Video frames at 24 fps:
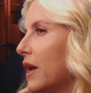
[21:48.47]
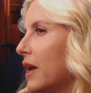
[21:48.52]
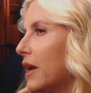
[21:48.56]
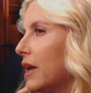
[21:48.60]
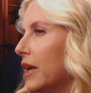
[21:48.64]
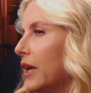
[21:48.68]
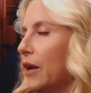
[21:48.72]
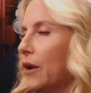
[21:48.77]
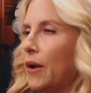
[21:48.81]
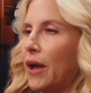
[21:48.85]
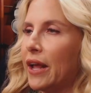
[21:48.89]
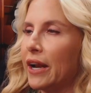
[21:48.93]

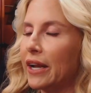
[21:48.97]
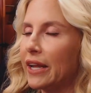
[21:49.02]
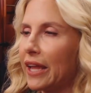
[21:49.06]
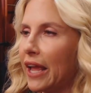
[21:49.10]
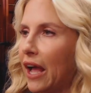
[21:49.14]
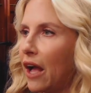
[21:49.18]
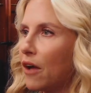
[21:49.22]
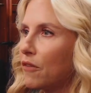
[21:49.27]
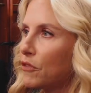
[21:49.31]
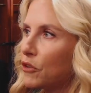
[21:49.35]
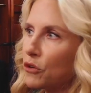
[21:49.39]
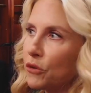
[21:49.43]
at a
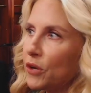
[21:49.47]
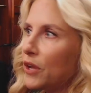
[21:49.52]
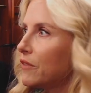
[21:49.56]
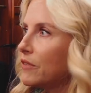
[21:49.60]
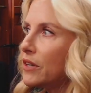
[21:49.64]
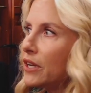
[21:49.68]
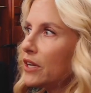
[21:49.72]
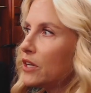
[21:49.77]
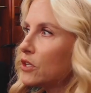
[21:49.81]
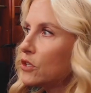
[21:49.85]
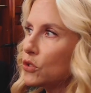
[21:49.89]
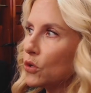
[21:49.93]
Calvin or
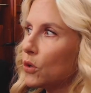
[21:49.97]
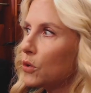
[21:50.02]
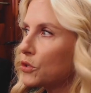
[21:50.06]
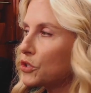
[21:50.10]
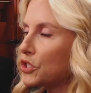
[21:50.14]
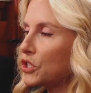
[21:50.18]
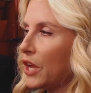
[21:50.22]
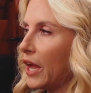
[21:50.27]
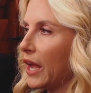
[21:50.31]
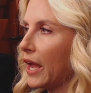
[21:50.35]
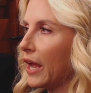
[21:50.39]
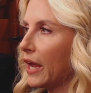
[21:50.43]
even at a
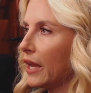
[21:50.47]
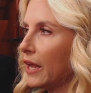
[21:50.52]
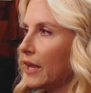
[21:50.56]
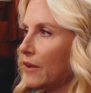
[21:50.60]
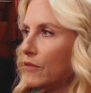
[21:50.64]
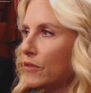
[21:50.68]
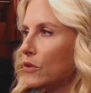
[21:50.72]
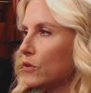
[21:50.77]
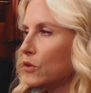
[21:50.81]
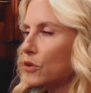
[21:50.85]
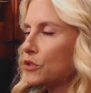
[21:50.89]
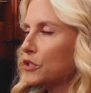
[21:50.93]
Dolce,
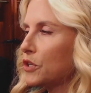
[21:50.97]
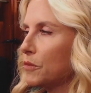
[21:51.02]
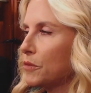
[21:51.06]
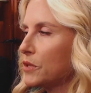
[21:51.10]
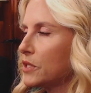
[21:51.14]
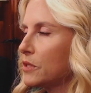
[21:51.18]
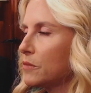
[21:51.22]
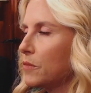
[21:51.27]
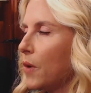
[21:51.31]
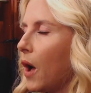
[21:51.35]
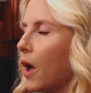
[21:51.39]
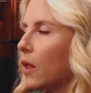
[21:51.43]
even though Dolce was
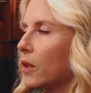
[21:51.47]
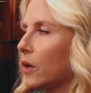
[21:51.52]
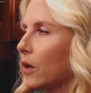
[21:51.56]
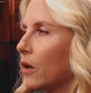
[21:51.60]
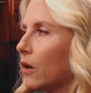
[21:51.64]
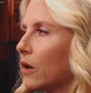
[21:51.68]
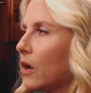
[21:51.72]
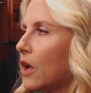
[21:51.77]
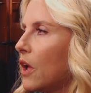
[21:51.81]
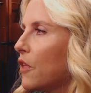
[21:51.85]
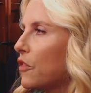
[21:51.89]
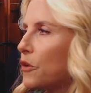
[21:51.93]

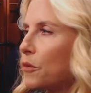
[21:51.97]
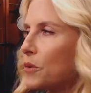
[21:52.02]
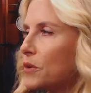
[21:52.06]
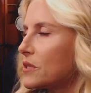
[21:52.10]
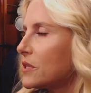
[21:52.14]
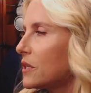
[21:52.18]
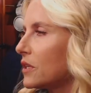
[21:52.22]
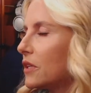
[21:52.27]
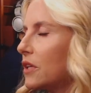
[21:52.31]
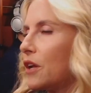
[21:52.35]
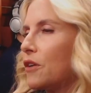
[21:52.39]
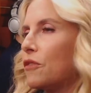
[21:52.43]
smaller, there
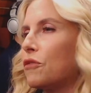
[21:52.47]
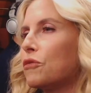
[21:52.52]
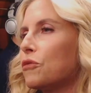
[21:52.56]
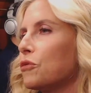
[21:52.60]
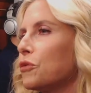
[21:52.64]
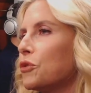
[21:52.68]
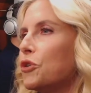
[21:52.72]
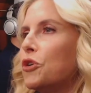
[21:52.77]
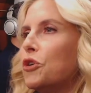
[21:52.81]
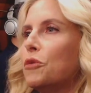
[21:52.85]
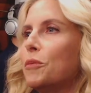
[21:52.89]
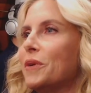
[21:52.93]
wasn't a lot of
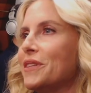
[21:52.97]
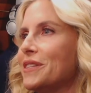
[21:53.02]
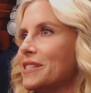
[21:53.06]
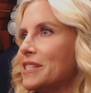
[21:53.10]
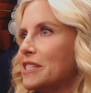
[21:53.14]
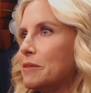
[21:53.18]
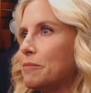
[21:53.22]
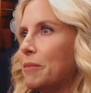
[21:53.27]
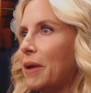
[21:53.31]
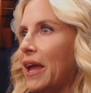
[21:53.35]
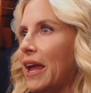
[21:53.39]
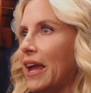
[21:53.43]
room and
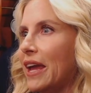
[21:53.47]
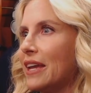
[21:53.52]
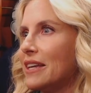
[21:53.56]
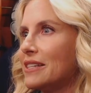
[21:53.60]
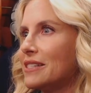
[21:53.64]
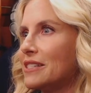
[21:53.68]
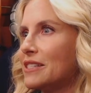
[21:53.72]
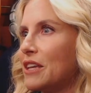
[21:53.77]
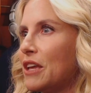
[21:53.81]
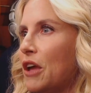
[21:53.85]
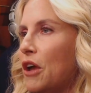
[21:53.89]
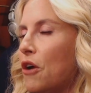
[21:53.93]

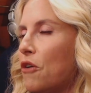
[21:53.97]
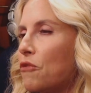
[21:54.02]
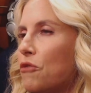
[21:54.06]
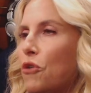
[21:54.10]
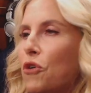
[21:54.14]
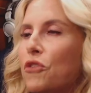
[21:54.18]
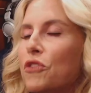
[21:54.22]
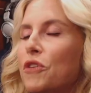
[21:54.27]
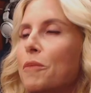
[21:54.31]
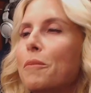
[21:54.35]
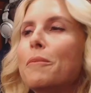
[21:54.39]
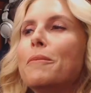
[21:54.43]
space
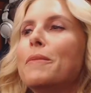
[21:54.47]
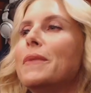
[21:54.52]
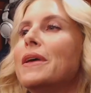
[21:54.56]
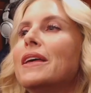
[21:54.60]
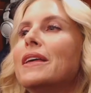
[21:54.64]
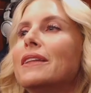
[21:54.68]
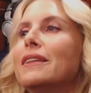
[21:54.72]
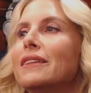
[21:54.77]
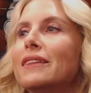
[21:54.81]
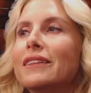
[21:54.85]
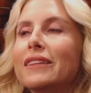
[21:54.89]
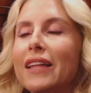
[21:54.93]
for the
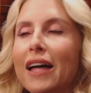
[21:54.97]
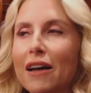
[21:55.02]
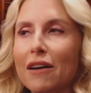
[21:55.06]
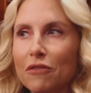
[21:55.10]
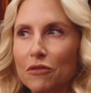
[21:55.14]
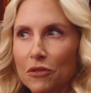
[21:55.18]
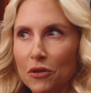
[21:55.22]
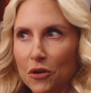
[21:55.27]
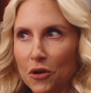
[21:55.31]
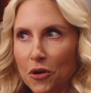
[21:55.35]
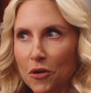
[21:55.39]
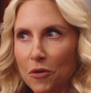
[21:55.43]

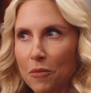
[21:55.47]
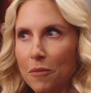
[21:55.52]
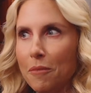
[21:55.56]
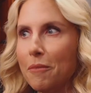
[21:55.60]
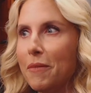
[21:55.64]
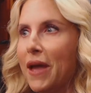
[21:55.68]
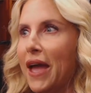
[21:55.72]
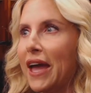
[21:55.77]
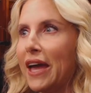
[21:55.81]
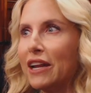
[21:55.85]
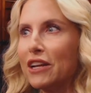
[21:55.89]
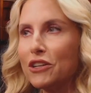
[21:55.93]
mid-level
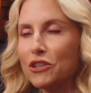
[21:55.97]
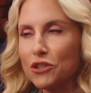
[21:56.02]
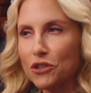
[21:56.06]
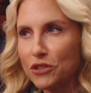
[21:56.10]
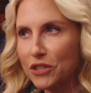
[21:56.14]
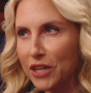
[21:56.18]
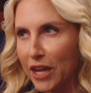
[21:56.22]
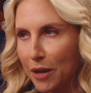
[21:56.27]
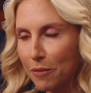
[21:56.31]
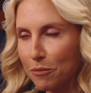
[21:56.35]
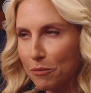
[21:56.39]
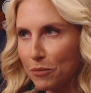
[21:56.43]
manager
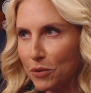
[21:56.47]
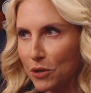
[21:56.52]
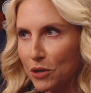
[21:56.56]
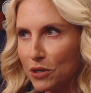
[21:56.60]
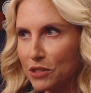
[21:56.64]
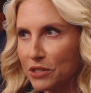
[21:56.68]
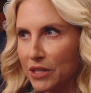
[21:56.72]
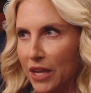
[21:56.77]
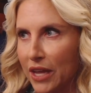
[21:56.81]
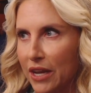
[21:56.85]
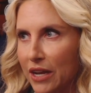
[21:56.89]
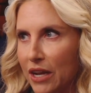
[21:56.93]
type
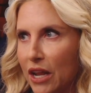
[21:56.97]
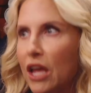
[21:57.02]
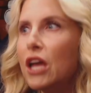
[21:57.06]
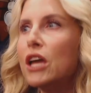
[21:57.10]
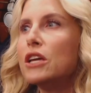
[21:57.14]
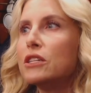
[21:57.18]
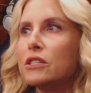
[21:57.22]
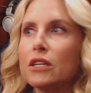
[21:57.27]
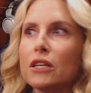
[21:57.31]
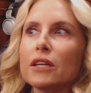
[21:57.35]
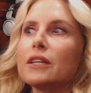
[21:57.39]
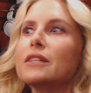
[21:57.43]
person
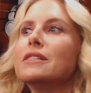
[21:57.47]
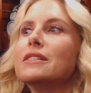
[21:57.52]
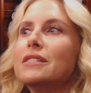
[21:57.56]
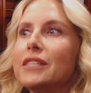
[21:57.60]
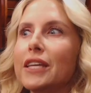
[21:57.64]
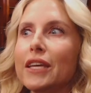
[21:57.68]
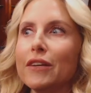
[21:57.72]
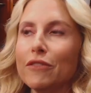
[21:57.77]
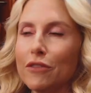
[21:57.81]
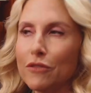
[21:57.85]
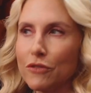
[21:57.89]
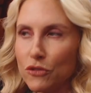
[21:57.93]
to
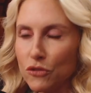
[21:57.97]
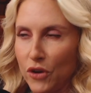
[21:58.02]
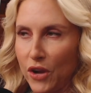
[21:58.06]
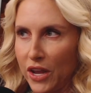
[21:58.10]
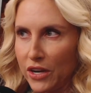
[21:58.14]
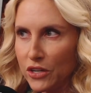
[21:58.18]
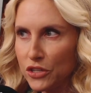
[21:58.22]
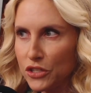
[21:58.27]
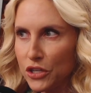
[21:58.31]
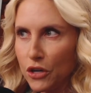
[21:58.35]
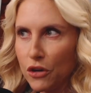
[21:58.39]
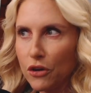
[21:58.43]
conceive of
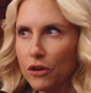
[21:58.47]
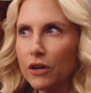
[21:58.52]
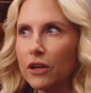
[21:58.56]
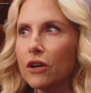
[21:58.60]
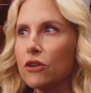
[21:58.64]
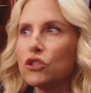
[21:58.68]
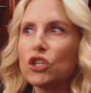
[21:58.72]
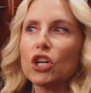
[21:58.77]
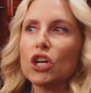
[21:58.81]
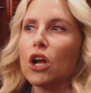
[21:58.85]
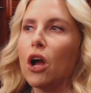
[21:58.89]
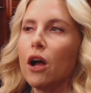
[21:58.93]
strategy or
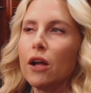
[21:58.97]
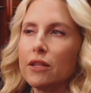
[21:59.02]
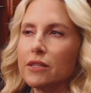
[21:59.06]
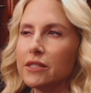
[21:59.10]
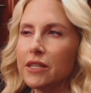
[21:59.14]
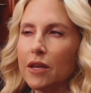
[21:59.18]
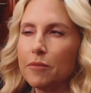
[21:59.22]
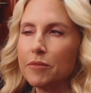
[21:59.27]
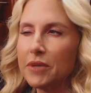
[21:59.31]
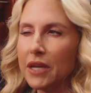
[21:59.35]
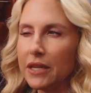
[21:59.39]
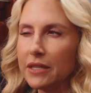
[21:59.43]
to concept